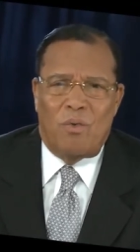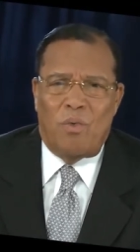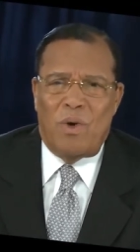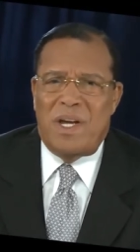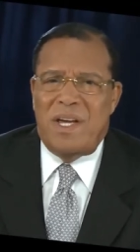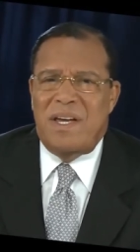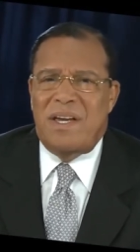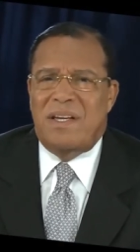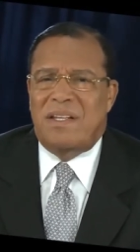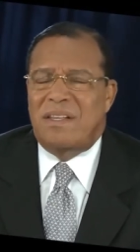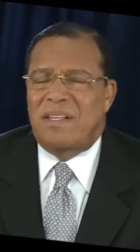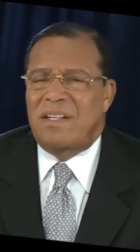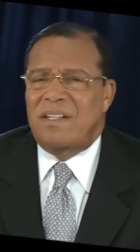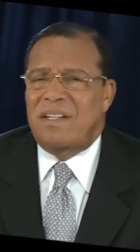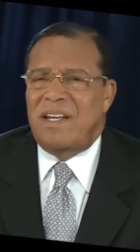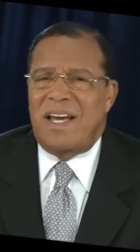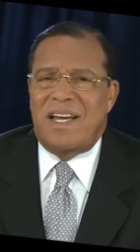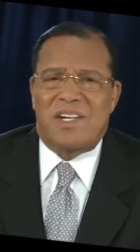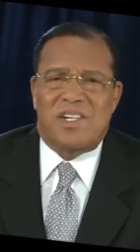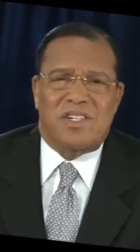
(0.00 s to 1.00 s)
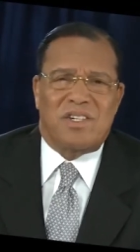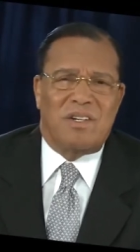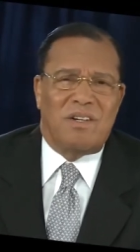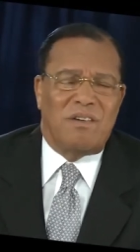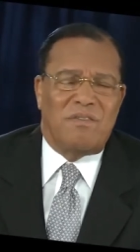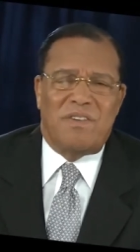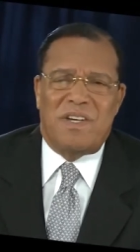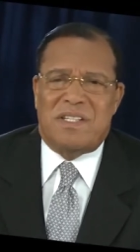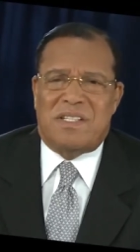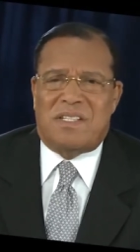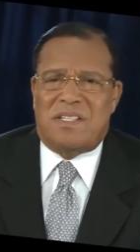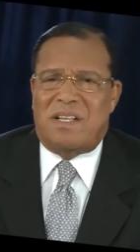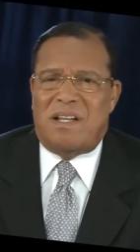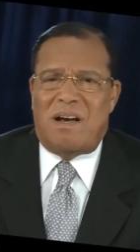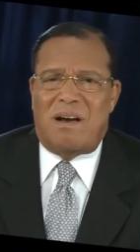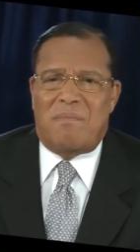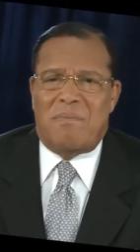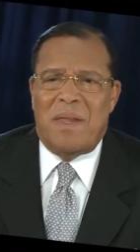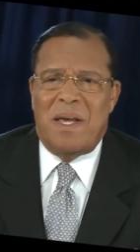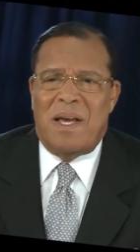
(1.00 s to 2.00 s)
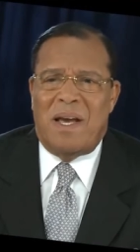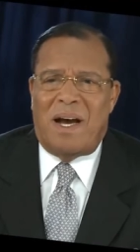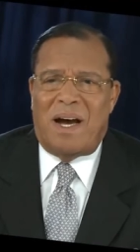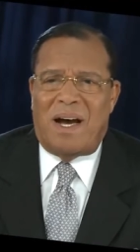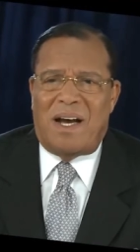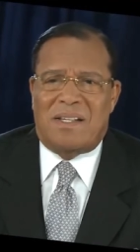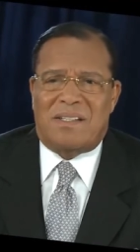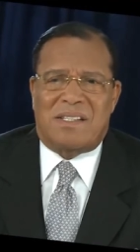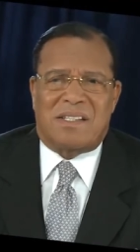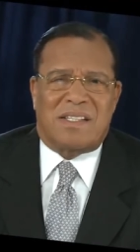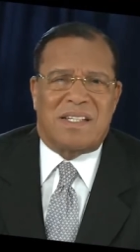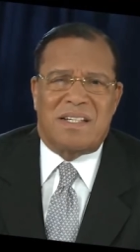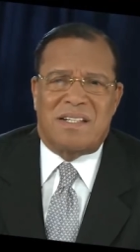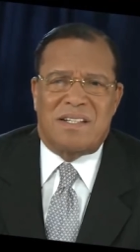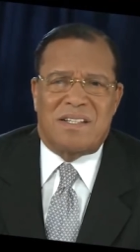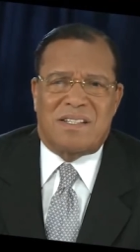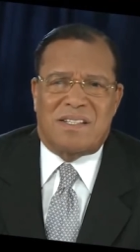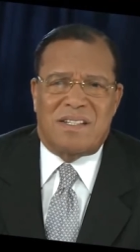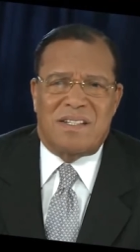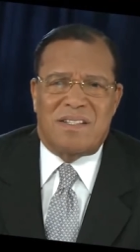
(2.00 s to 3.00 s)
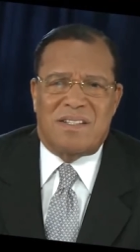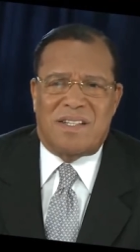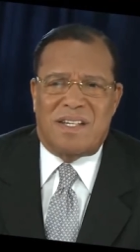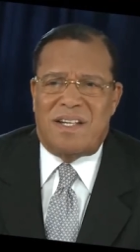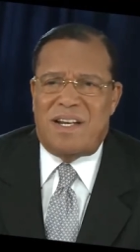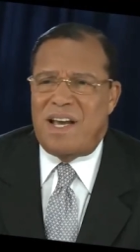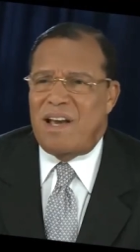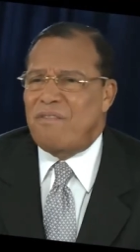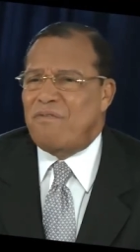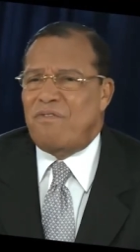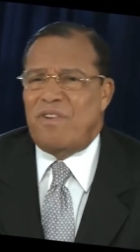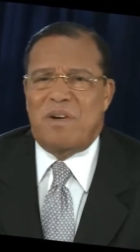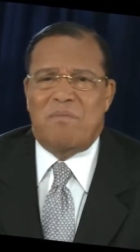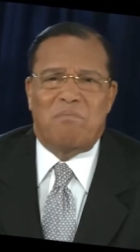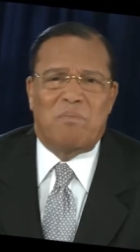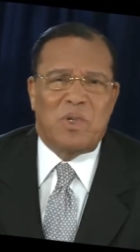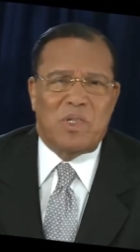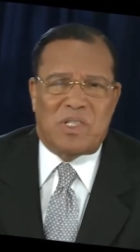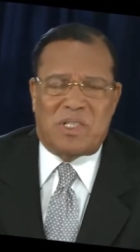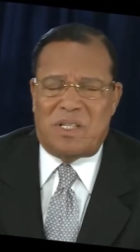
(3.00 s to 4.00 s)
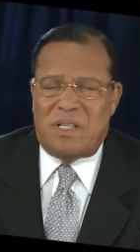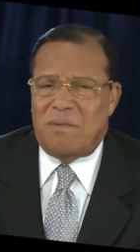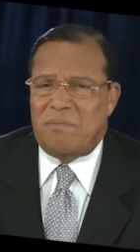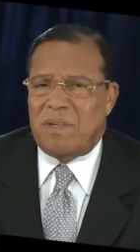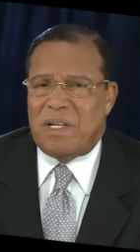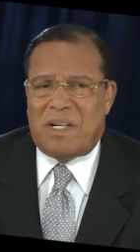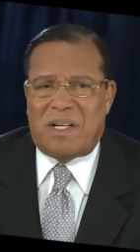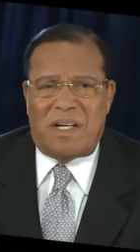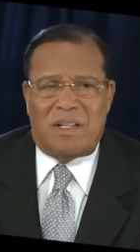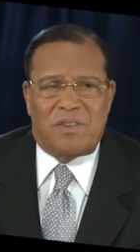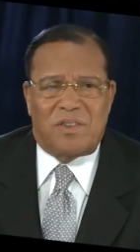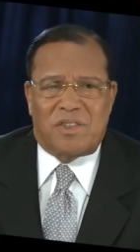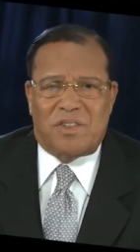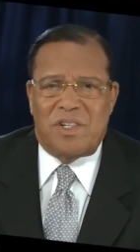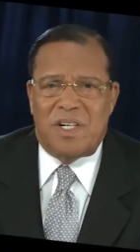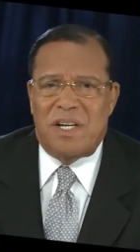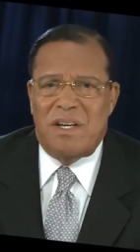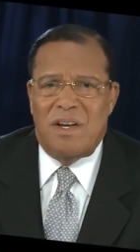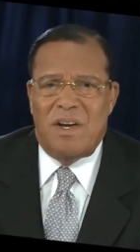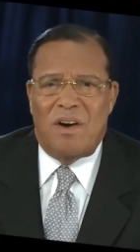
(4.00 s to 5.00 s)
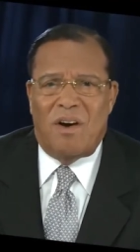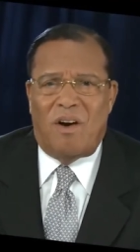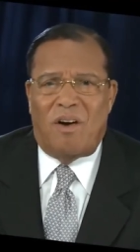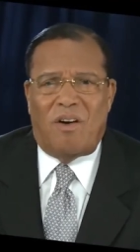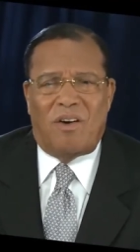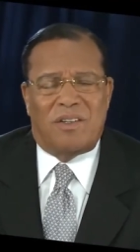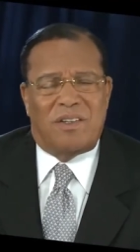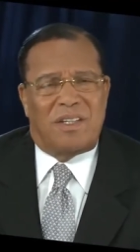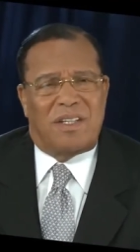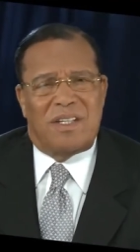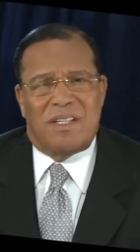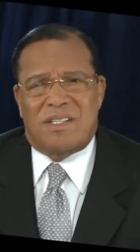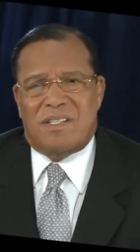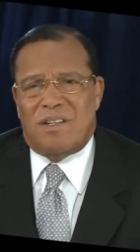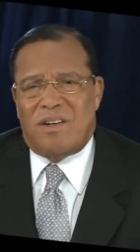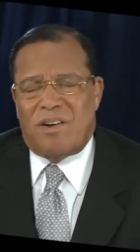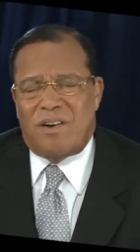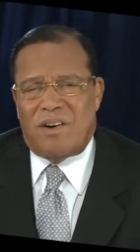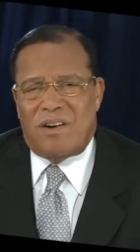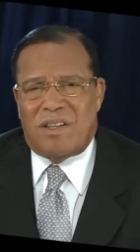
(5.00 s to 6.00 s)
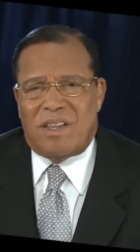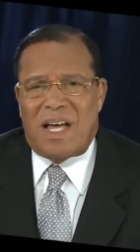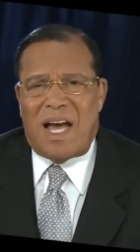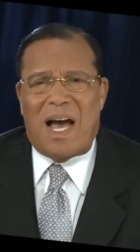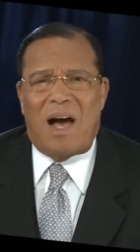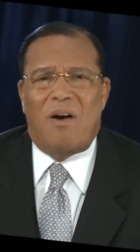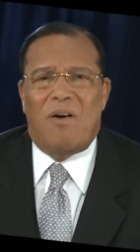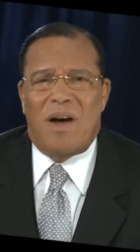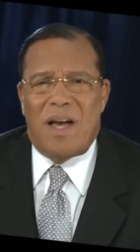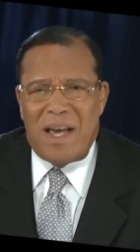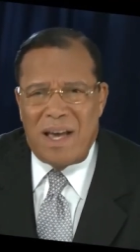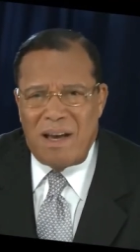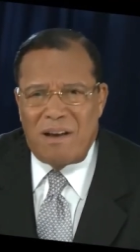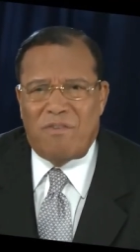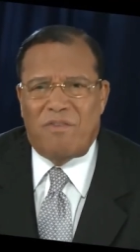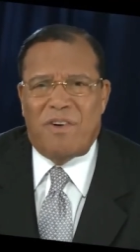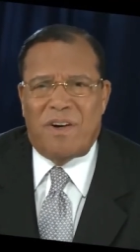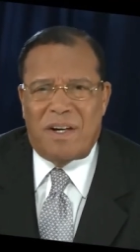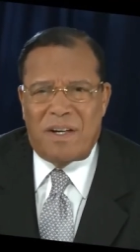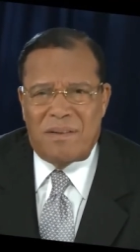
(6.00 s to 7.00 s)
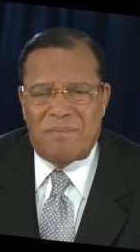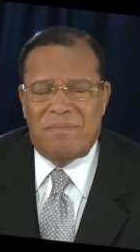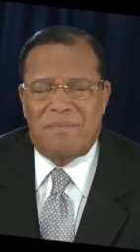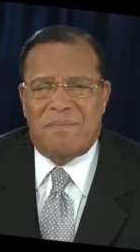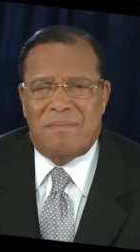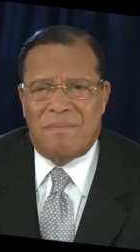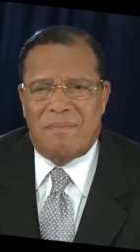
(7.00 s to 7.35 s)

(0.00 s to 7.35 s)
we in the Nation of Islam are citizens in every Muslim country on this earth. However,